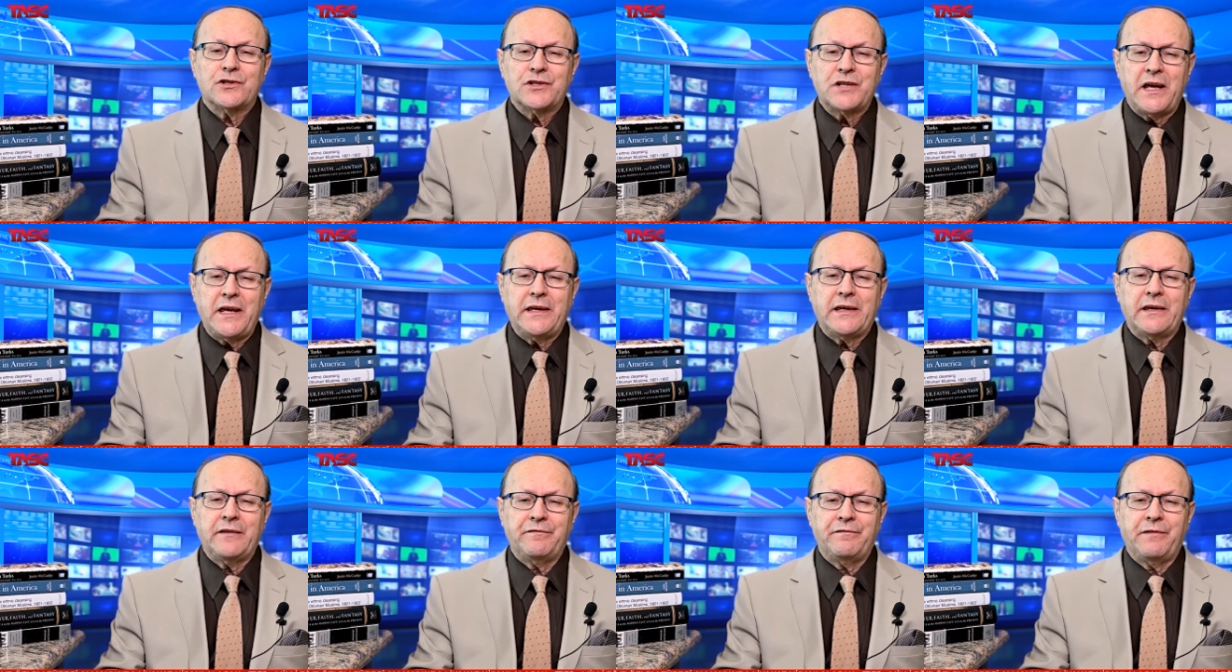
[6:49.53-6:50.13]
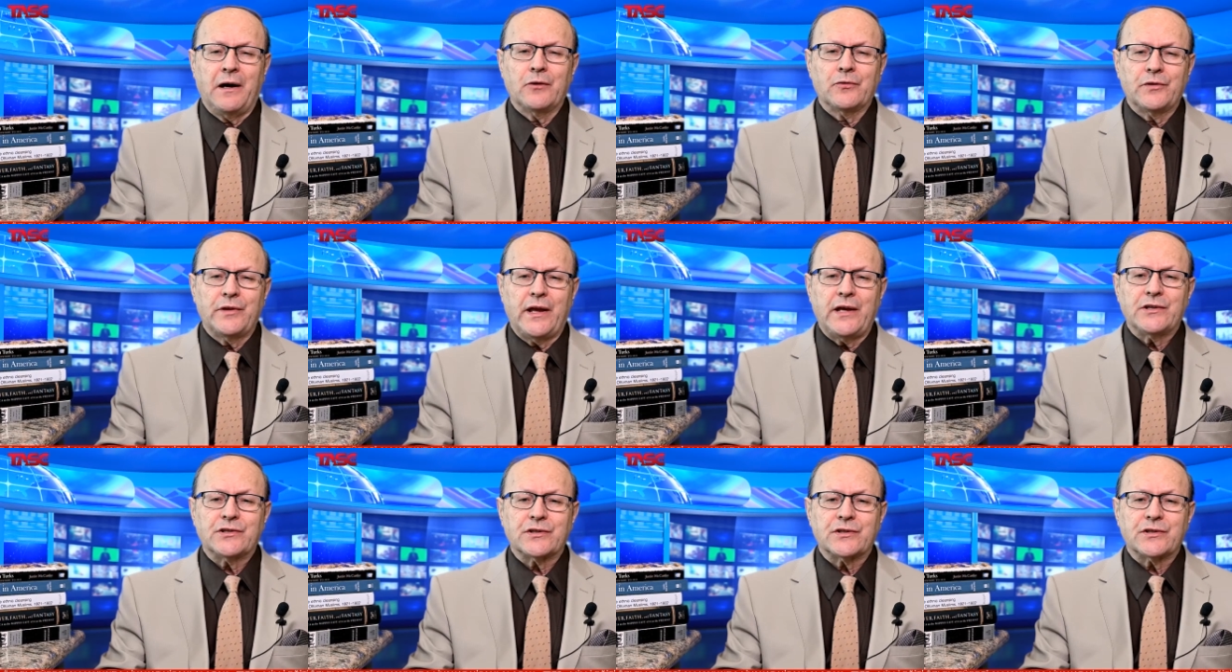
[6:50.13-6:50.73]
shaky
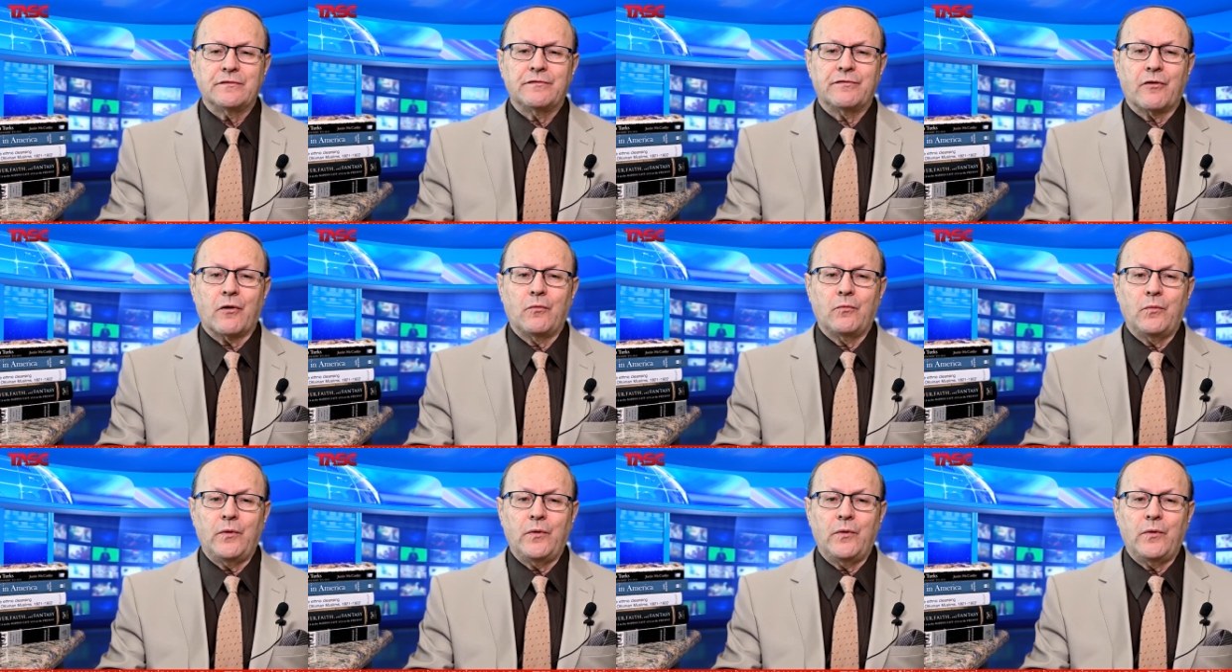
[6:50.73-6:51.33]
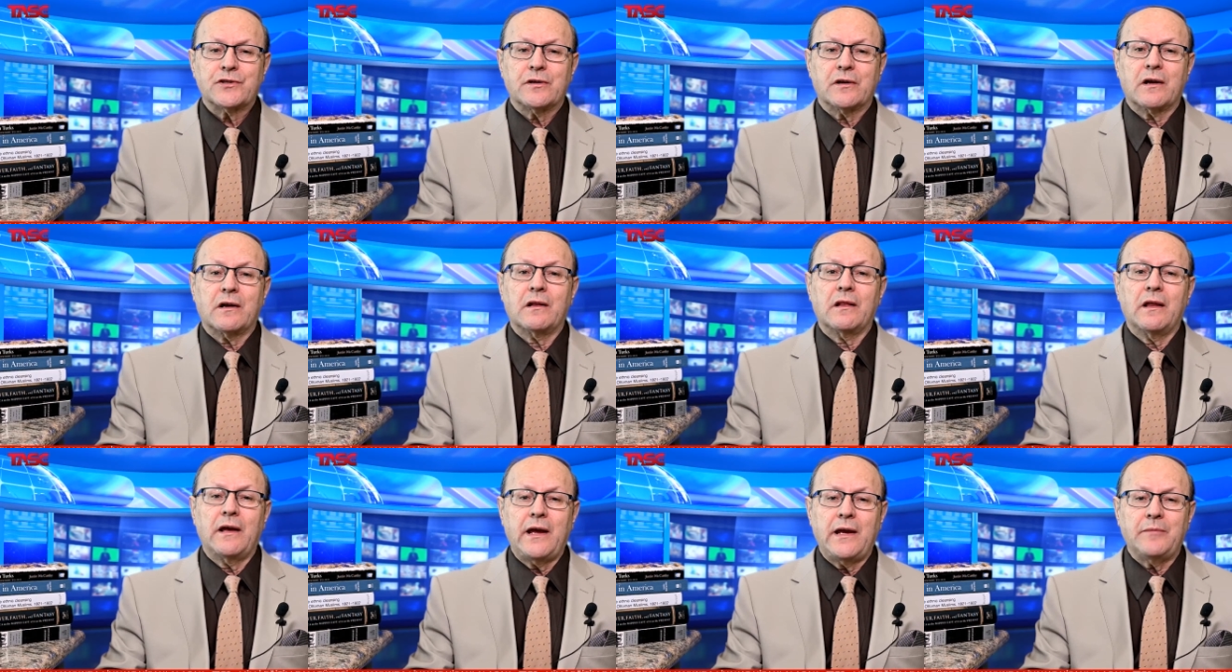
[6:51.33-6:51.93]
foundation from which to
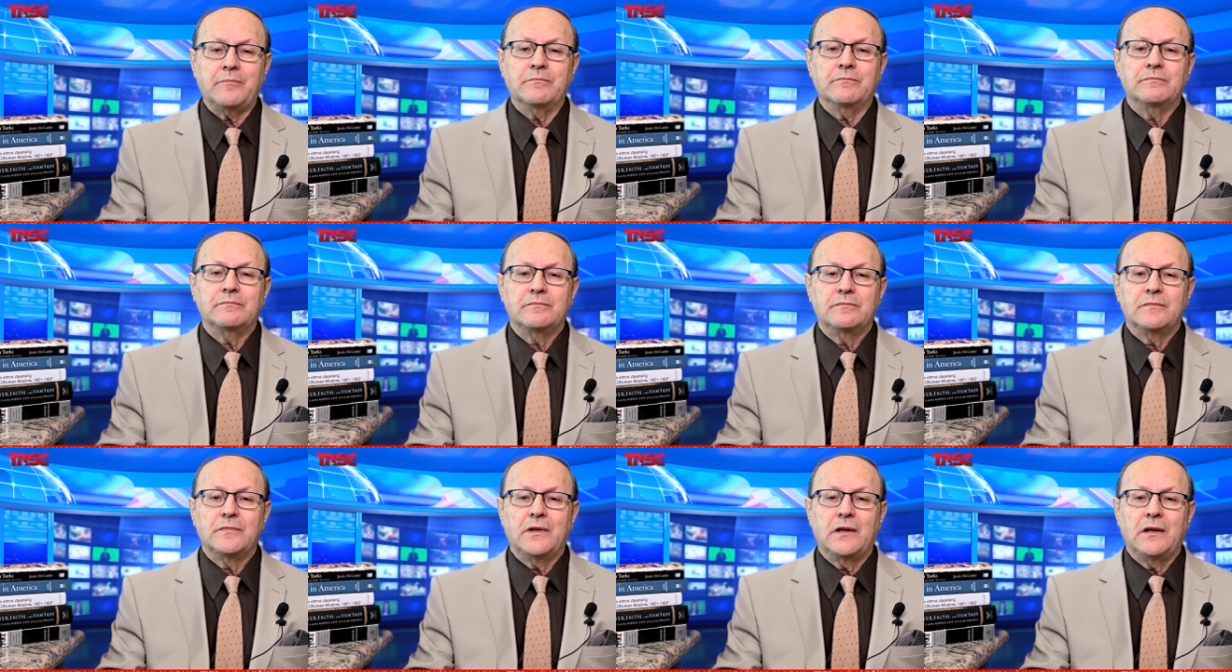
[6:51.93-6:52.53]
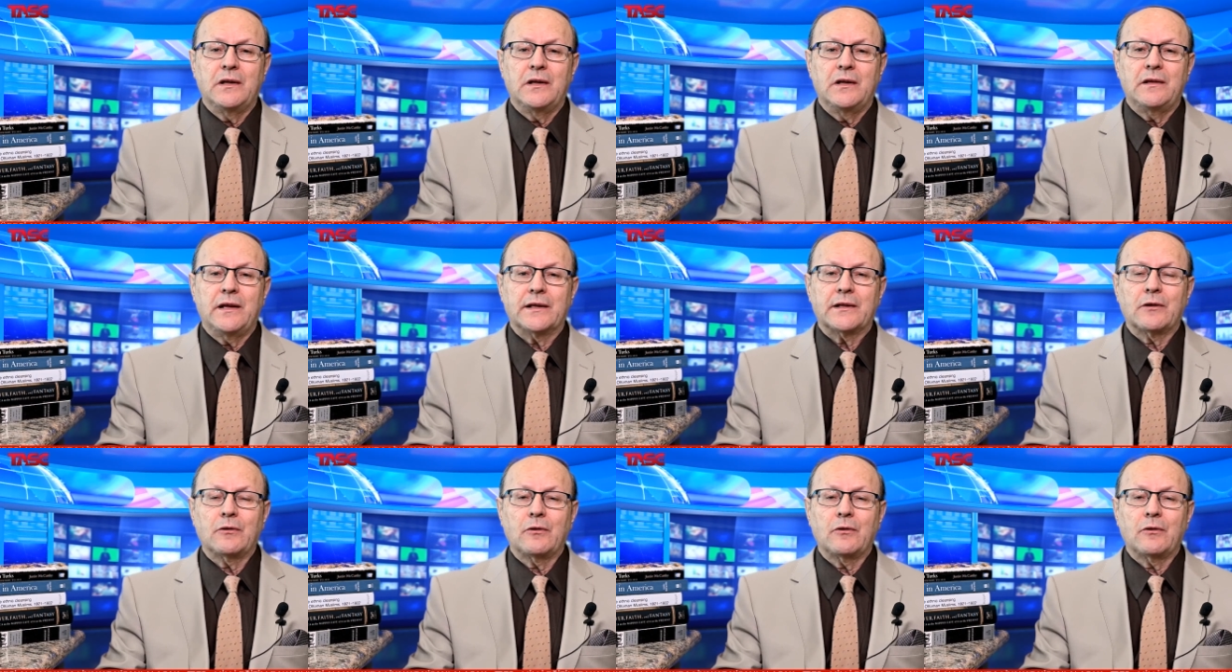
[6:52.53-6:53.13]
claim,
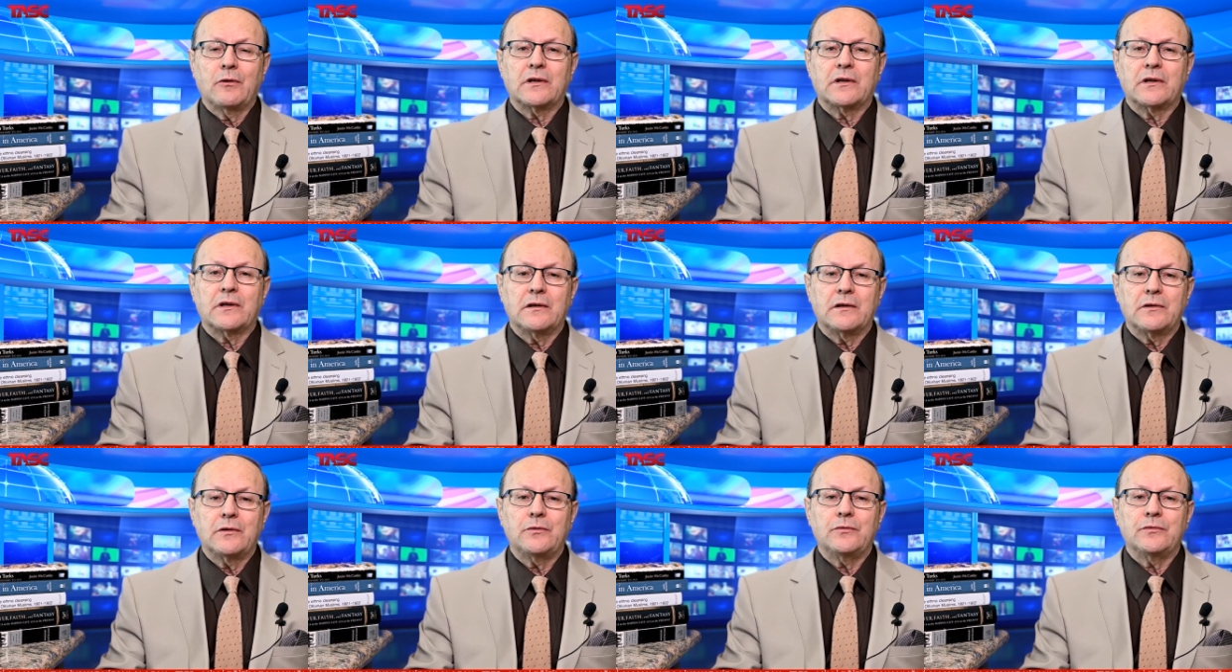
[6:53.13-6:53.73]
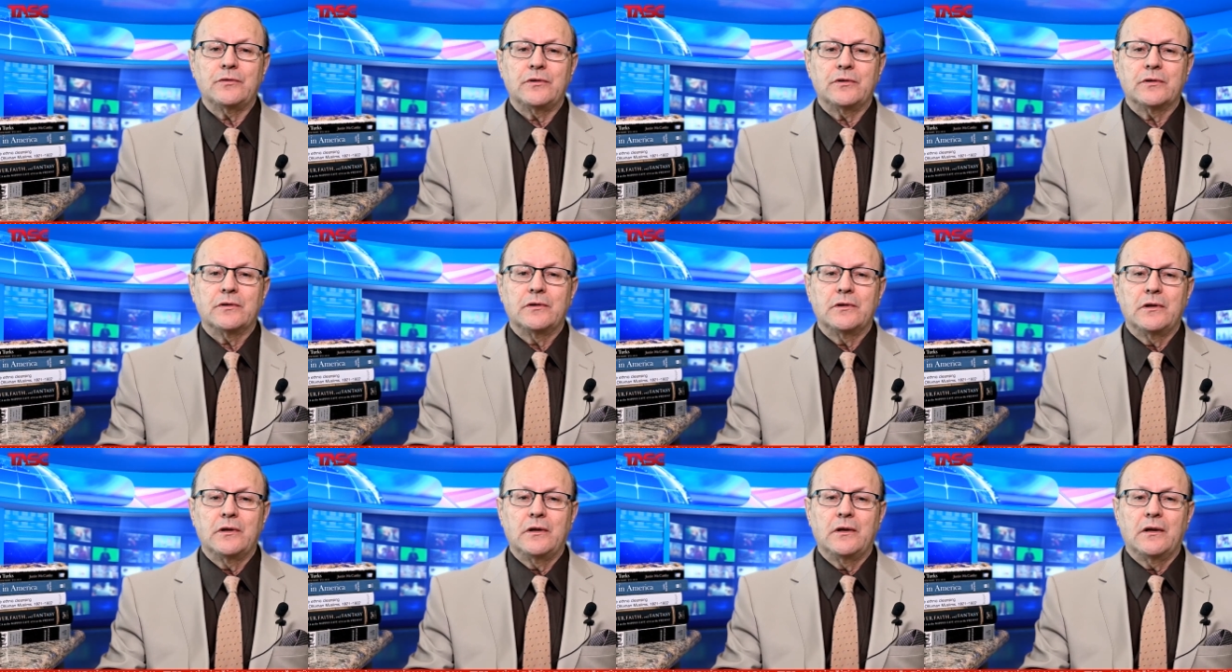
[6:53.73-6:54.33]
let alone conclude,
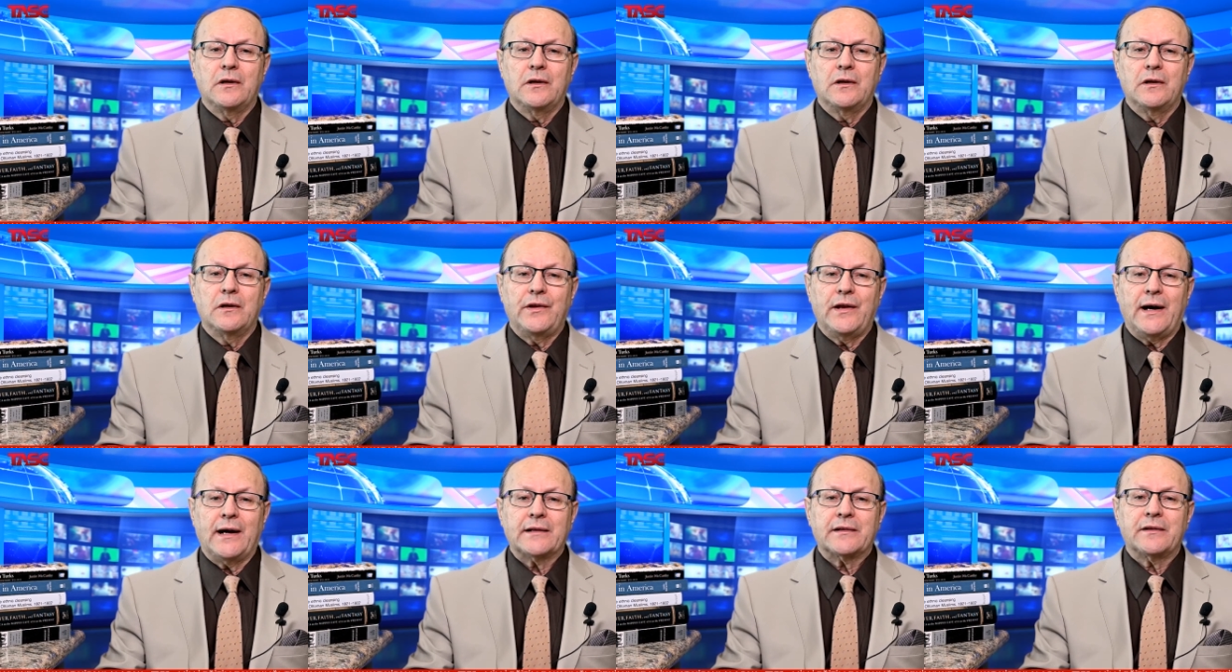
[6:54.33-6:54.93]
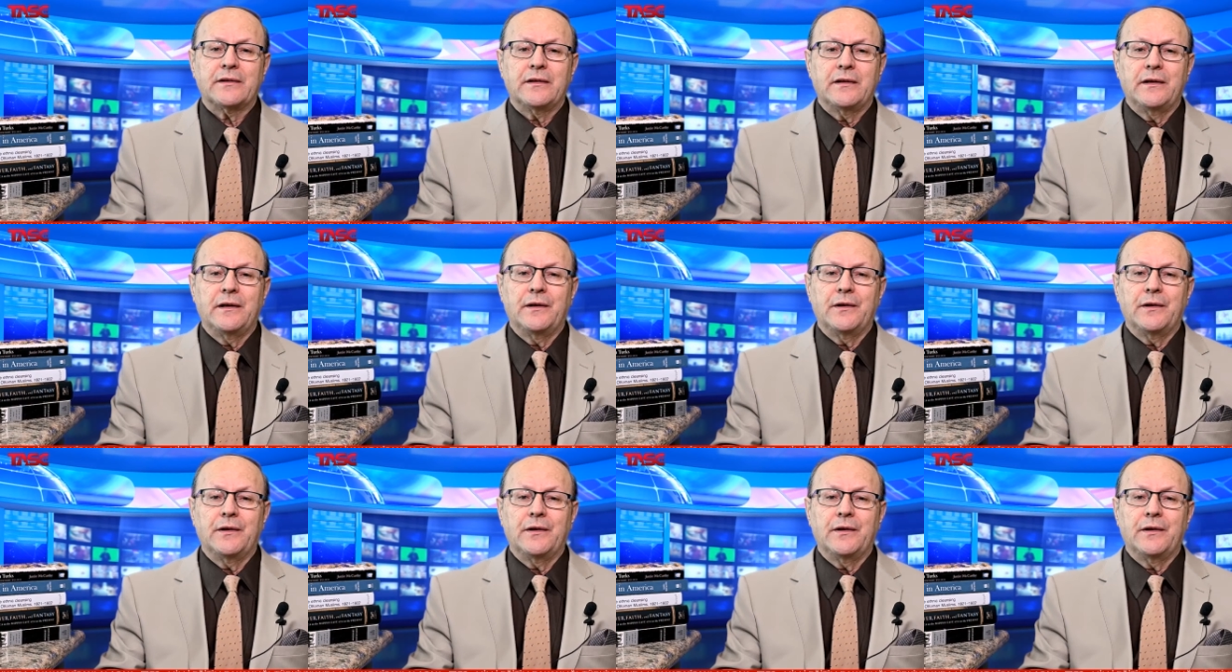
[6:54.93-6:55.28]
that